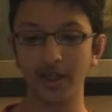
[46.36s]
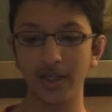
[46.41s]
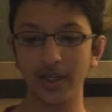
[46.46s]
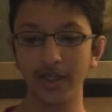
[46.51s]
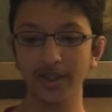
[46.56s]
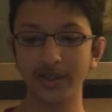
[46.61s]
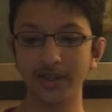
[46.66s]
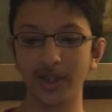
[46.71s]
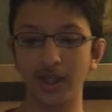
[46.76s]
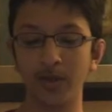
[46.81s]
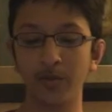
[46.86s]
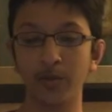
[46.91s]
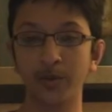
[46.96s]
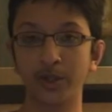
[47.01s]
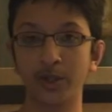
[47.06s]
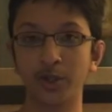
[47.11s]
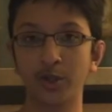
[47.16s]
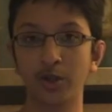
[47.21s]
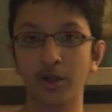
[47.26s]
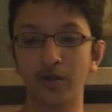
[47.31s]
Intel, which
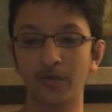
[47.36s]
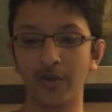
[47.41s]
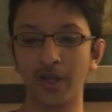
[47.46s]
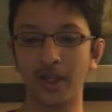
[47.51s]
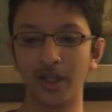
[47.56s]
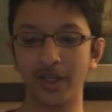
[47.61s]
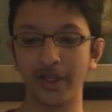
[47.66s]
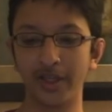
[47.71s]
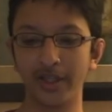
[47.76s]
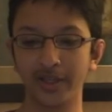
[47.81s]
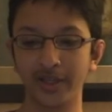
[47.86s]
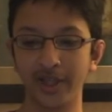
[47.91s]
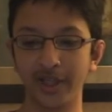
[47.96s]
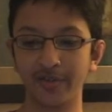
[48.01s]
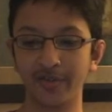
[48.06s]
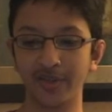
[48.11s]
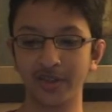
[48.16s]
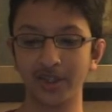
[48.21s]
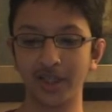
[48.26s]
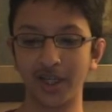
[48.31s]
is short for
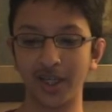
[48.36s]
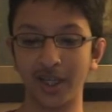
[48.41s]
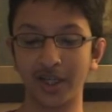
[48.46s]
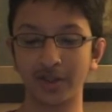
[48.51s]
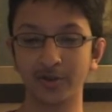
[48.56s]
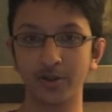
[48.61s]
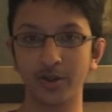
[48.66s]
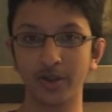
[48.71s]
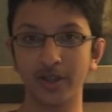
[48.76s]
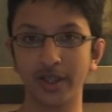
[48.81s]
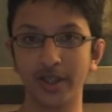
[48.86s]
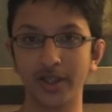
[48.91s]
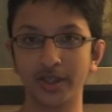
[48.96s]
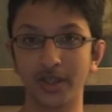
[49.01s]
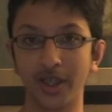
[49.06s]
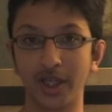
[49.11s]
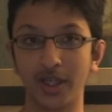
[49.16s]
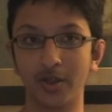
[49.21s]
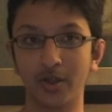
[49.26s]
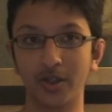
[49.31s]
Integrated Electronics
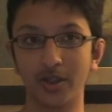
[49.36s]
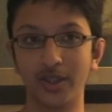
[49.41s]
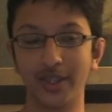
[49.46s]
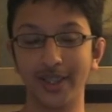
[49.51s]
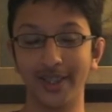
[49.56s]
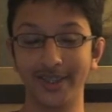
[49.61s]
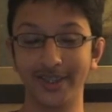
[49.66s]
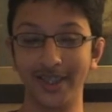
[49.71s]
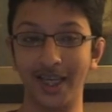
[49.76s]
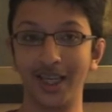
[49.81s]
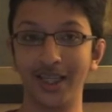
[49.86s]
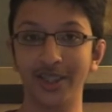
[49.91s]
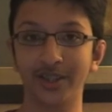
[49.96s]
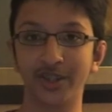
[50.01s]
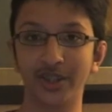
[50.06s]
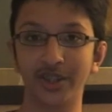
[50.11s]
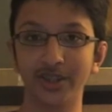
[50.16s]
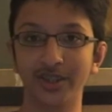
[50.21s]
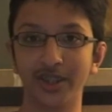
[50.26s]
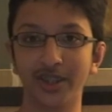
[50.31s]
and not
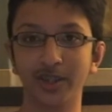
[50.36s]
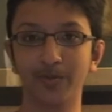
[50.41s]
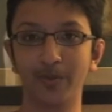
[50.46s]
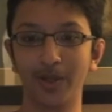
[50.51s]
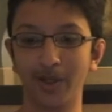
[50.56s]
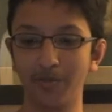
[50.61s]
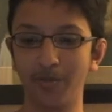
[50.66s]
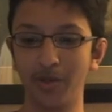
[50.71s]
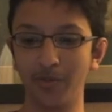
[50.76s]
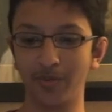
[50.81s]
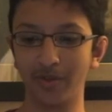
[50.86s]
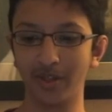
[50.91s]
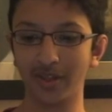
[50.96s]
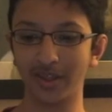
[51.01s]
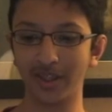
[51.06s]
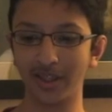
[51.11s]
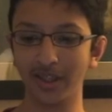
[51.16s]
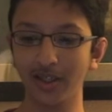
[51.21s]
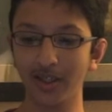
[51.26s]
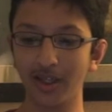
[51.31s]
intelligent as many people
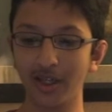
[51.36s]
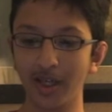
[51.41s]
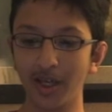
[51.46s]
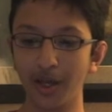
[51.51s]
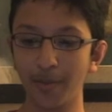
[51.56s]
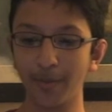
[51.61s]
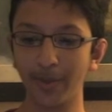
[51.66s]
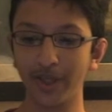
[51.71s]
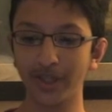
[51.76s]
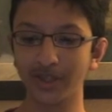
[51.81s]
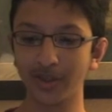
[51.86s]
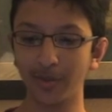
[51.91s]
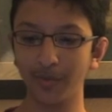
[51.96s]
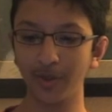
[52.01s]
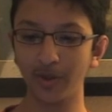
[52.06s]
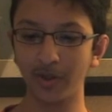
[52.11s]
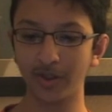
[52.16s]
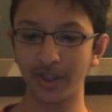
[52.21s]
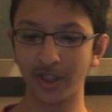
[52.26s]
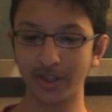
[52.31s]
think, makes
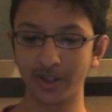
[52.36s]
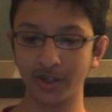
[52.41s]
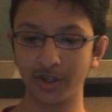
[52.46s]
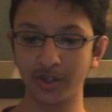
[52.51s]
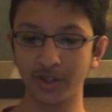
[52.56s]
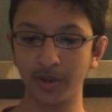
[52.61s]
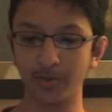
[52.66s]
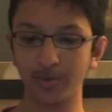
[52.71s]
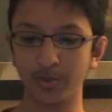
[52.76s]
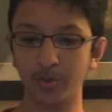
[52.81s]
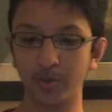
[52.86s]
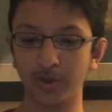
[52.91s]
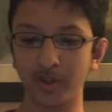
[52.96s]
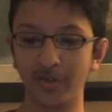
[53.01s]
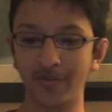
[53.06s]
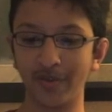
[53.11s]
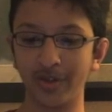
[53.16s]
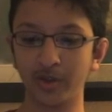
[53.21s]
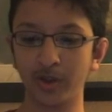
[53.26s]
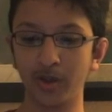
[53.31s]
semiconductor chips which
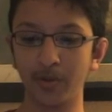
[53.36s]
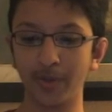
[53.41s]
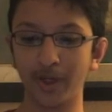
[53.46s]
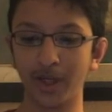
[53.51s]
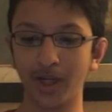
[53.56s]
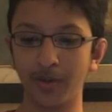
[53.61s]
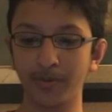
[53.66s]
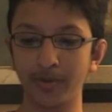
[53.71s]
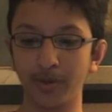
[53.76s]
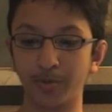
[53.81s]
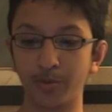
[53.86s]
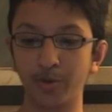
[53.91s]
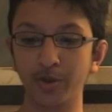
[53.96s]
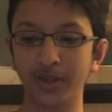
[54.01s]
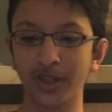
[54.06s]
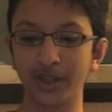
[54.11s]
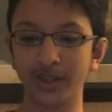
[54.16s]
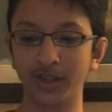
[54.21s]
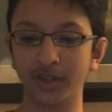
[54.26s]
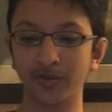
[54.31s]
eventually become the
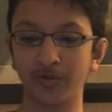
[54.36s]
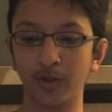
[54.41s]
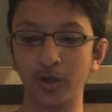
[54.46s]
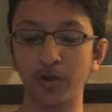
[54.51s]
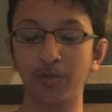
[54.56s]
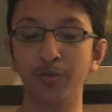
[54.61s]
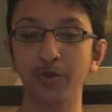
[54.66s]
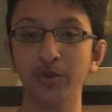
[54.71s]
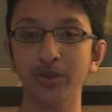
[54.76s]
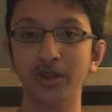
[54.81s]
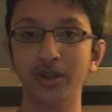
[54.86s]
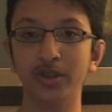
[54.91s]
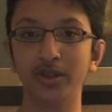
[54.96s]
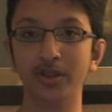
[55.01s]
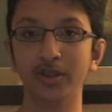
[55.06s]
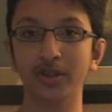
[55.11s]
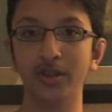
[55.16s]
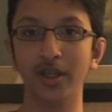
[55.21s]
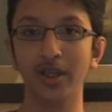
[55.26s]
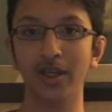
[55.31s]
processors for
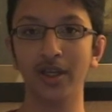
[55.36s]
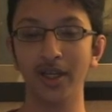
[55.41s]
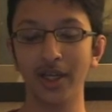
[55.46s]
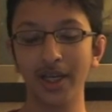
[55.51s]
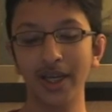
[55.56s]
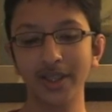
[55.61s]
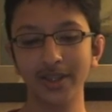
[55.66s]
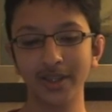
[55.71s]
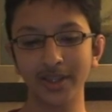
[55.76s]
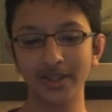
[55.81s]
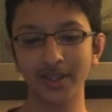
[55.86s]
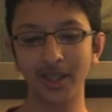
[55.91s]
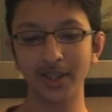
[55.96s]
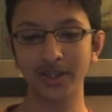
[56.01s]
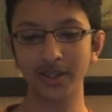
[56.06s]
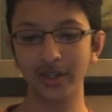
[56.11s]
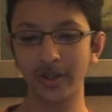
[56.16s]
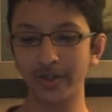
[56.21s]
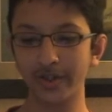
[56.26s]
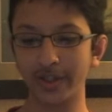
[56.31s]
computers. They
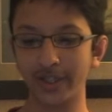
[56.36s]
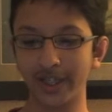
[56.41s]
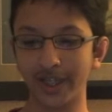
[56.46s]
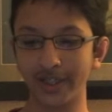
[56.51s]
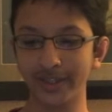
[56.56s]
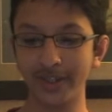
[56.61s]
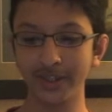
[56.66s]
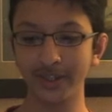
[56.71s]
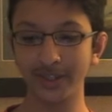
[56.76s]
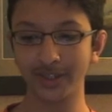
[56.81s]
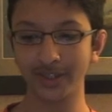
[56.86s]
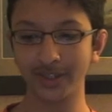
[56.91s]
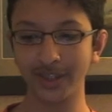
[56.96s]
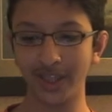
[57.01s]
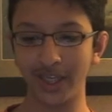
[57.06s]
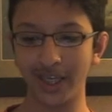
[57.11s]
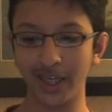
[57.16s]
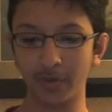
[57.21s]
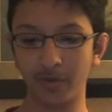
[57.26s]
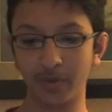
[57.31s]
started out in
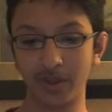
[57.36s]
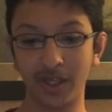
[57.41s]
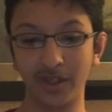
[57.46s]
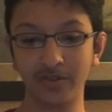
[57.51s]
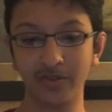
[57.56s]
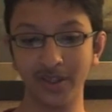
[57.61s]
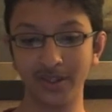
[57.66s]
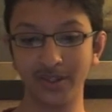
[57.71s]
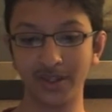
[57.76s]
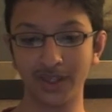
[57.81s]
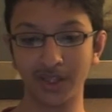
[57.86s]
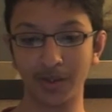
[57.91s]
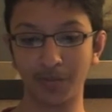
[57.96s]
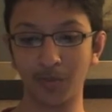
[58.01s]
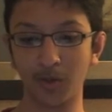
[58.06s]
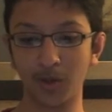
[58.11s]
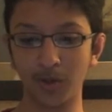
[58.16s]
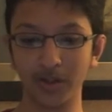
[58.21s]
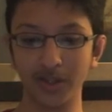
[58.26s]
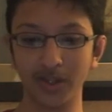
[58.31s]
1968 with 106
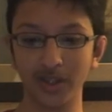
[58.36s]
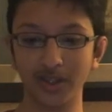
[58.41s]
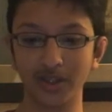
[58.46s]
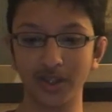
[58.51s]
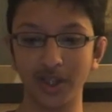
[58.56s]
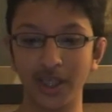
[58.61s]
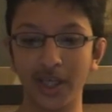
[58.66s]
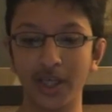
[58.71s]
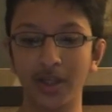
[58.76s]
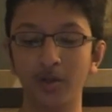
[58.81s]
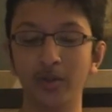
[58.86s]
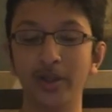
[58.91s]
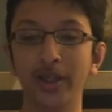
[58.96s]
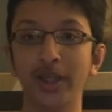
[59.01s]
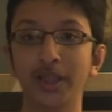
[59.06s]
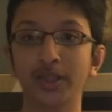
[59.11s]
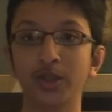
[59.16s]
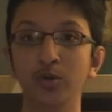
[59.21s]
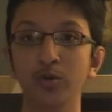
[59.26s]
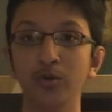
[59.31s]
employees,
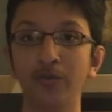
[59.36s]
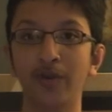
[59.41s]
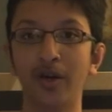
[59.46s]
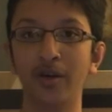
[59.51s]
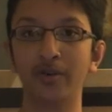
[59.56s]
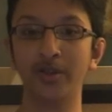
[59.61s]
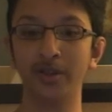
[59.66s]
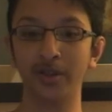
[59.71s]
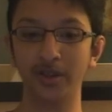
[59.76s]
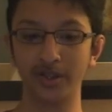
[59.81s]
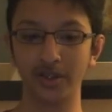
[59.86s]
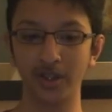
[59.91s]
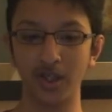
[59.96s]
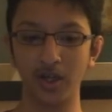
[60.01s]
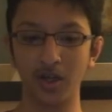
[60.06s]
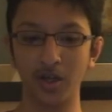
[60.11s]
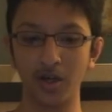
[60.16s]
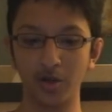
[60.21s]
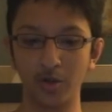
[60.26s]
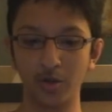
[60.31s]
including its two founders,
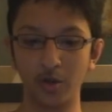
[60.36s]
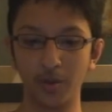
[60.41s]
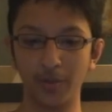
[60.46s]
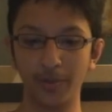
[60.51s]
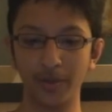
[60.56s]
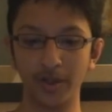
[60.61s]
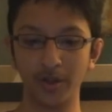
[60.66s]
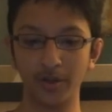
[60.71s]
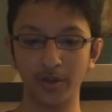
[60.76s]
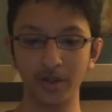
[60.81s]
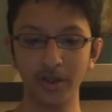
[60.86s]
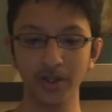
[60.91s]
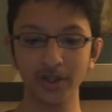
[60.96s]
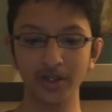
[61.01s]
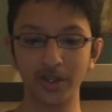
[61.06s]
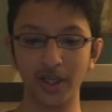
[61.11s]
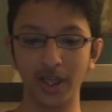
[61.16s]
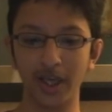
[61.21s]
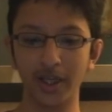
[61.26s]
Robert Noyce